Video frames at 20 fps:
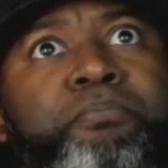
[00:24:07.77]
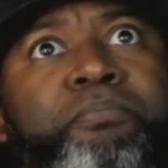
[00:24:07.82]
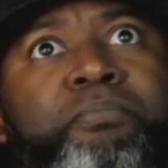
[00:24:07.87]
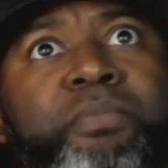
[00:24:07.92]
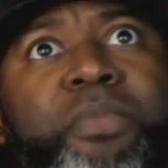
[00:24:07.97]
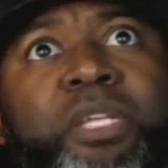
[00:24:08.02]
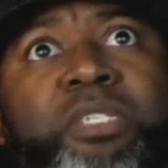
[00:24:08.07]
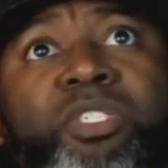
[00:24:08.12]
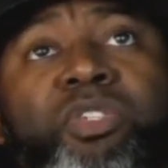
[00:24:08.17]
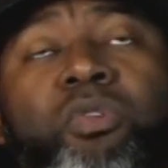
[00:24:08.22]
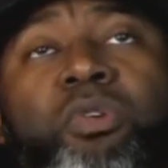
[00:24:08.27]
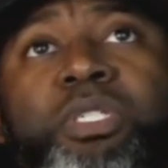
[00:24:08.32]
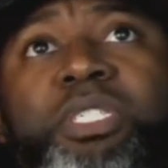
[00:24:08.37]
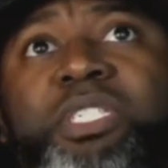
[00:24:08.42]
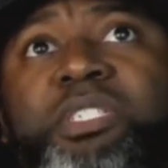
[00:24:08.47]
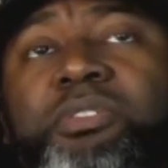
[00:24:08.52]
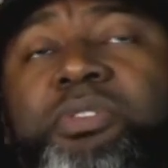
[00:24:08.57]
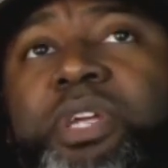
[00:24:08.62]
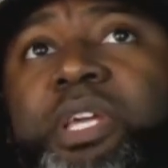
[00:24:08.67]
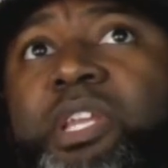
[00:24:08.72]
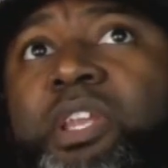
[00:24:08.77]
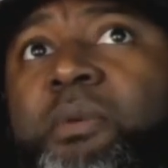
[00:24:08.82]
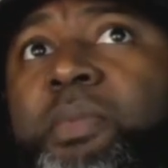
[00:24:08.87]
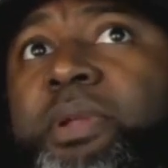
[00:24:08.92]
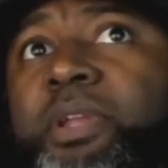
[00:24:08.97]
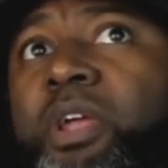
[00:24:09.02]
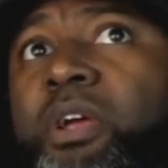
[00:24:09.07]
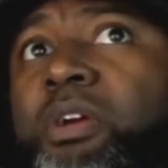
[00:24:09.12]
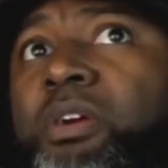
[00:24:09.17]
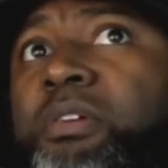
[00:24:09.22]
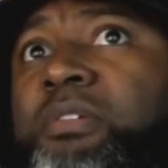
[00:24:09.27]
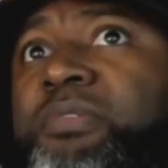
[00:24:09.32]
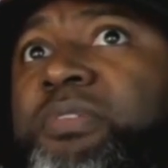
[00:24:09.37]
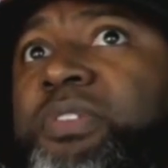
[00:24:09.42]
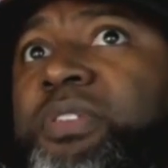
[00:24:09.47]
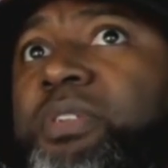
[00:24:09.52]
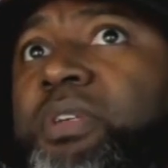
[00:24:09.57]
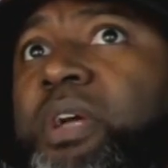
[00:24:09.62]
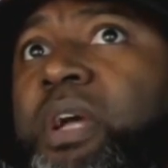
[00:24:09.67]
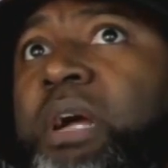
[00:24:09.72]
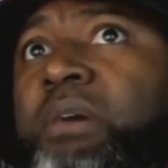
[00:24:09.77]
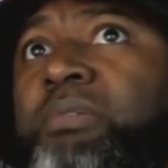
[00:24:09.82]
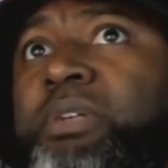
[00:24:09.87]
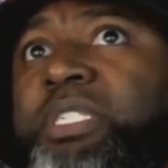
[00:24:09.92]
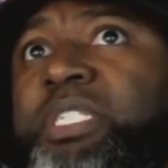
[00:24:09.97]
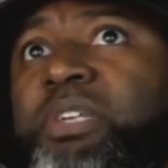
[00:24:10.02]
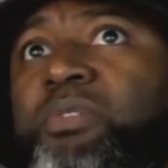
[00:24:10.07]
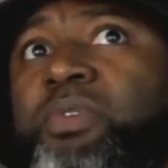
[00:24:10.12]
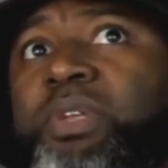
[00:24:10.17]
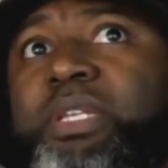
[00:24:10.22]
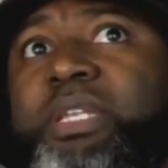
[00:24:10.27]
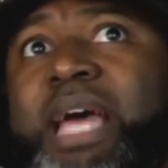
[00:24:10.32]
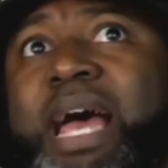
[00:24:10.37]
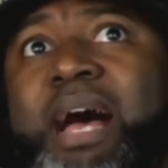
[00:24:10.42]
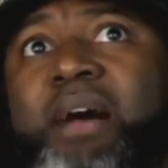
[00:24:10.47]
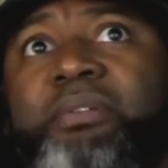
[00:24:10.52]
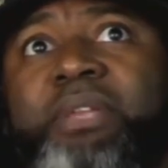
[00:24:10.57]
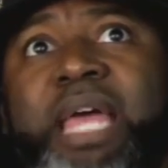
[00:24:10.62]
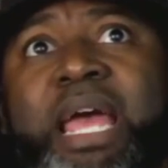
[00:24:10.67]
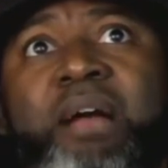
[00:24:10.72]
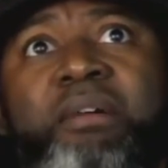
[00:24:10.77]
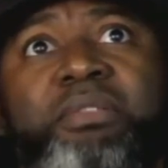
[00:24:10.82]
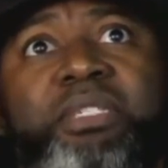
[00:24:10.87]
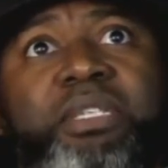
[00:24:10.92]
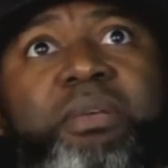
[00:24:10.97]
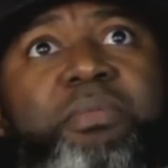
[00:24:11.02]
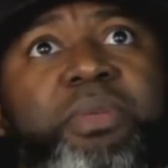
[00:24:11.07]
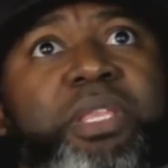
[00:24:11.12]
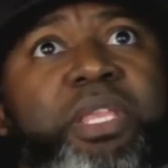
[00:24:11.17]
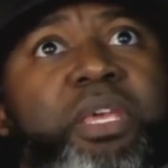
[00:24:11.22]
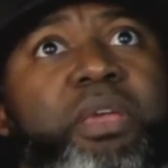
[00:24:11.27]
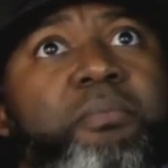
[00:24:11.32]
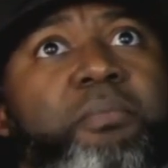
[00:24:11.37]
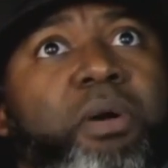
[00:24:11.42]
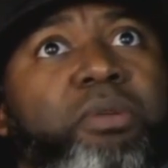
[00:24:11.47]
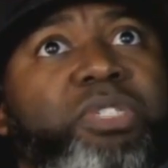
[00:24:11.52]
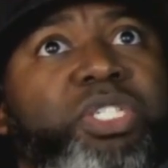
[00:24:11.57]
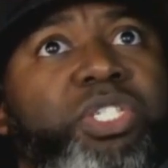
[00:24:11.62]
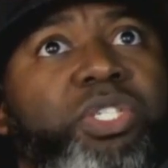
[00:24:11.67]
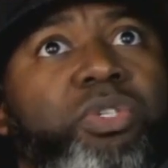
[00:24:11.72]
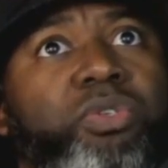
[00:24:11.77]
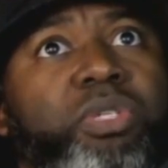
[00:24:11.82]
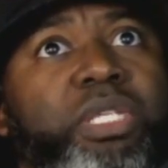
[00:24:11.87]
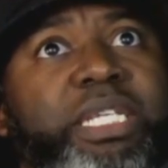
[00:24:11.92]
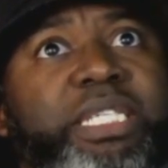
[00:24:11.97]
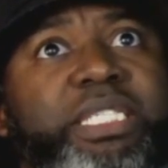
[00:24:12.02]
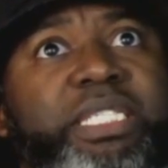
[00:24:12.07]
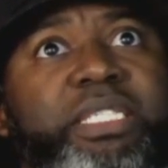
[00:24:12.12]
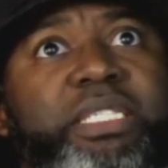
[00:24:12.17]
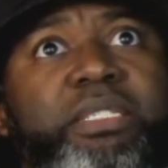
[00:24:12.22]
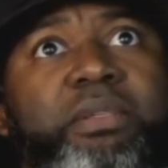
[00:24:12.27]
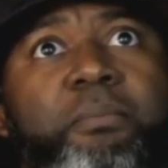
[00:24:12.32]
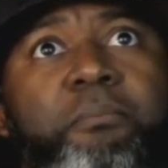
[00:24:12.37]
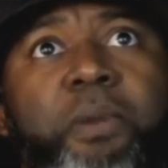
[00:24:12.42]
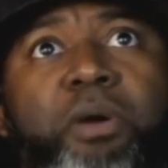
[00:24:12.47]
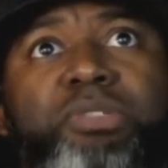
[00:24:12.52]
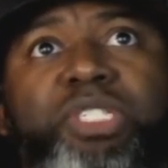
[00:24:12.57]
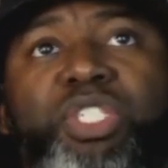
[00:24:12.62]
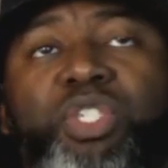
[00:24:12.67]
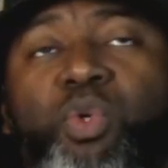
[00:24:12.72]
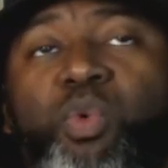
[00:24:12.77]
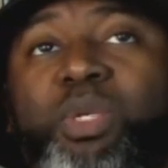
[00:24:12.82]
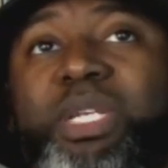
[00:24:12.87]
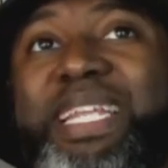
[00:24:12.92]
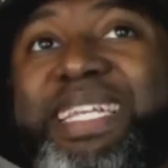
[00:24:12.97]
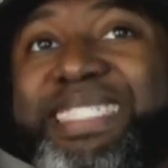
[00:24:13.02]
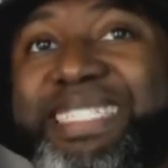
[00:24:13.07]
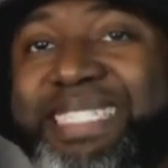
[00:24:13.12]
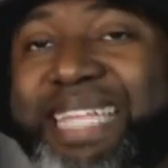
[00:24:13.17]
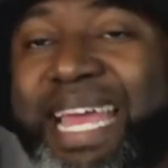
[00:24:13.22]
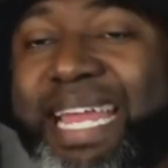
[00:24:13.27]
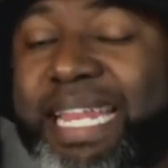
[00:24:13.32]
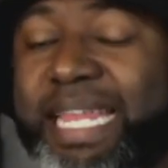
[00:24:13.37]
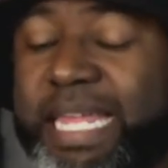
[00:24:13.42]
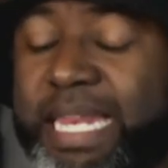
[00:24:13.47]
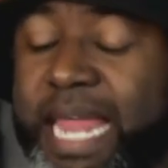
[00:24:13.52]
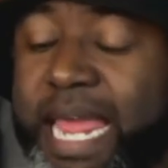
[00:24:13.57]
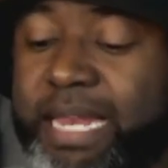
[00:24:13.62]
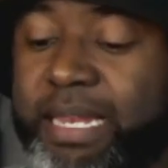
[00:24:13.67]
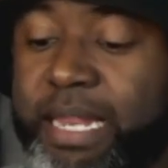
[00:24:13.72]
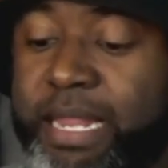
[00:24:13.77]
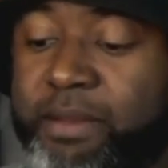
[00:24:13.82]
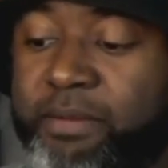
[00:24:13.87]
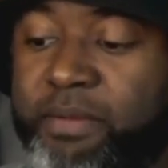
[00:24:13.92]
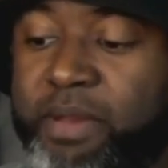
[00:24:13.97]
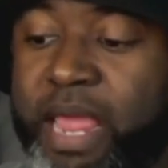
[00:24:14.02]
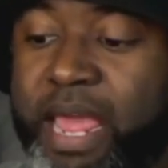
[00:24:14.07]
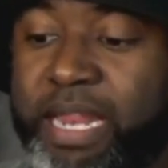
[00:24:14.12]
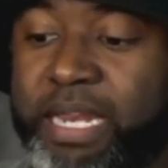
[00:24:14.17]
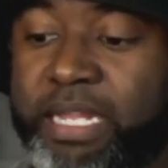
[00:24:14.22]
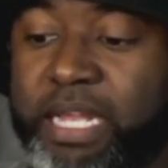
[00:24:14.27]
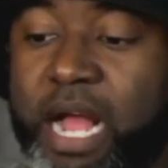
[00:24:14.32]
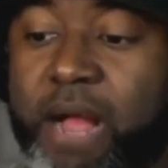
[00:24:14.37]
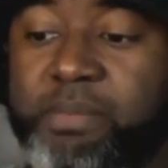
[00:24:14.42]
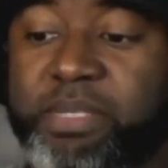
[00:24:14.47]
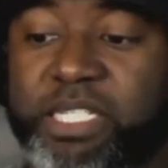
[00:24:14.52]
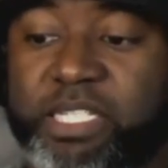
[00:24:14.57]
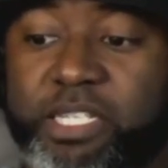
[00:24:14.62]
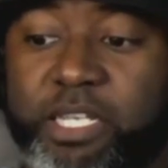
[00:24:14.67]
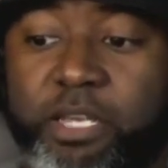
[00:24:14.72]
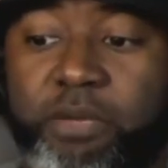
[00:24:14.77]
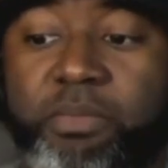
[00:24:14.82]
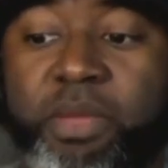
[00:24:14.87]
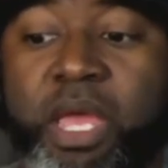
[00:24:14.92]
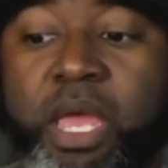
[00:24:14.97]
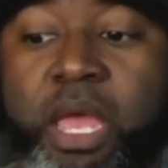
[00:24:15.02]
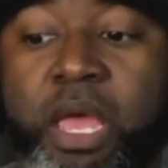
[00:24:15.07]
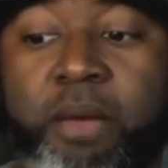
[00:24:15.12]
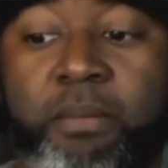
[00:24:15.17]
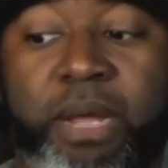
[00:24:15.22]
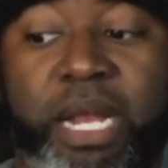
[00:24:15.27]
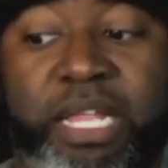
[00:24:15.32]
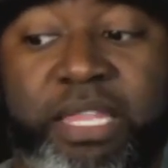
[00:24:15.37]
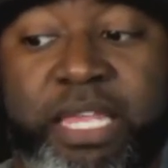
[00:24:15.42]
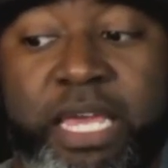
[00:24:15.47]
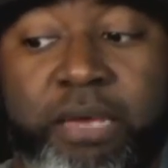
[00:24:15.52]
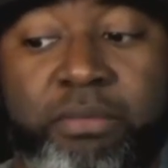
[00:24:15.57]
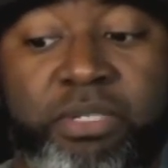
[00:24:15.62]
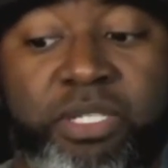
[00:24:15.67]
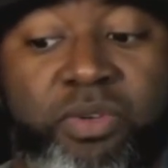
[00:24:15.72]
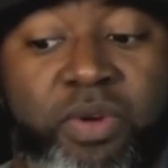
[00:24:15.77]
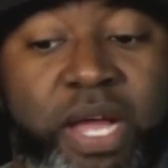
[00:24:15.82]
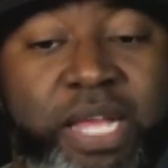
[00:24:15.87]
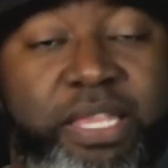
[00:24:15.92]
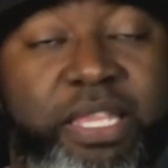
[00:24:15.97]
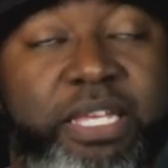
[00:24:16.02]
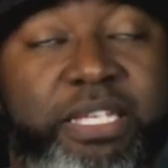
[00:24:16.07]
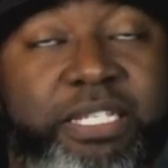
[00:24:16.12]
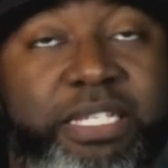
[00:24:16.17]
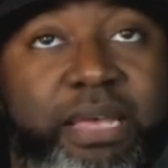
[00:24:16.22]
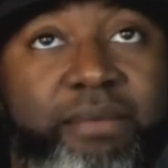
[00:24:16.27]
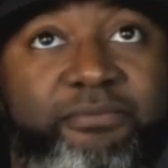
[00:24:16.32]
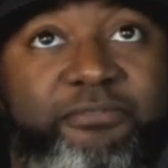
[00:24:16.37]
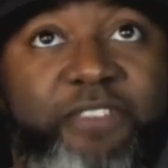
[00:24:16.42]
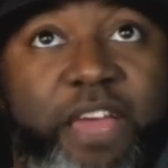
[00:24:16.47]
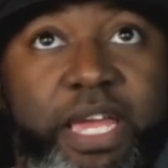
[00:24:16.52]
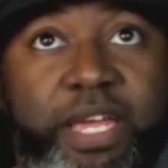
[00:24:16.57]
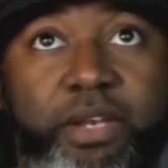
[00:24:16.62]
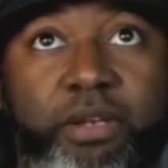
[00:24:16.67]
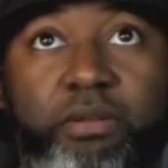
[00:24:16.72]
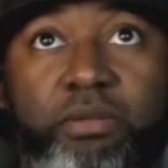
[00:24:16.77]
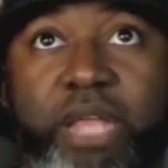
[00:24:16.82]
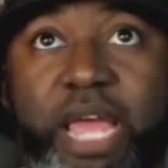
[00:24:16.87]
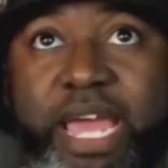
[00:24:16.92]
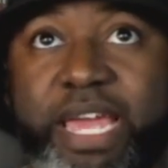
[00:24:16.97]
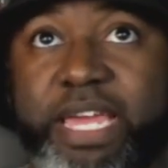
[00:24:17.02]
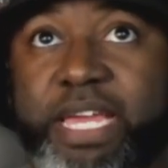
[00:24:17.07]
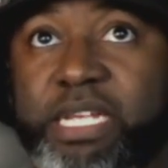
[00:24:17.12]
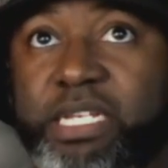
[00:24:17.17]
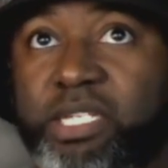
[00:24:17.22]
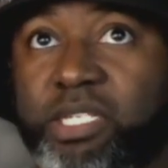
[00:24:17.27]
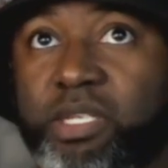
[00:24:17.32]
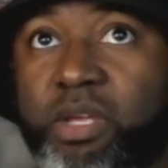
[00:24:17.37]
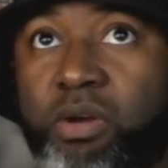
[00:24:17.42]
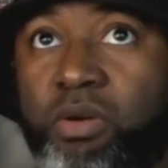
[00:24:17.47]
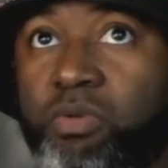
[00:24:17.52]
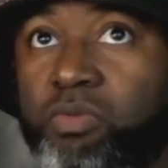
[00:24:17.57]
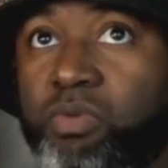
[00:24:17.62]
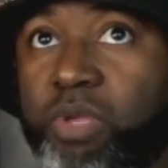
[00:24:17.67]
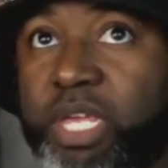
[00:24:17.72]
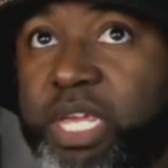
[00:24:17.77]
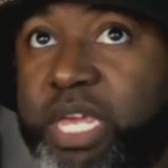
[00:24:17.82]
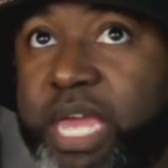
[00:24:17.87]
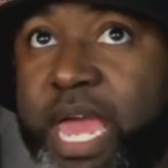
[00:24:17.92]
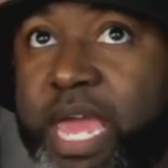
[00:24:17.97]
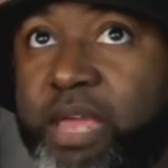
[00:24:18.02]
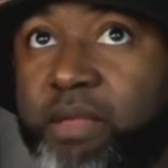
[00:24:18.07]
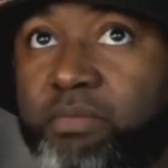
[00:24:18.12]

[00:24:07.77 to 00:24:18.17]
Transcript: George still getting on my nerves. I wish he would dial down some of the emotionalist emotionalness that that that encompasses him. But I think I'm just gonna have to accept fate that he just gonna he can't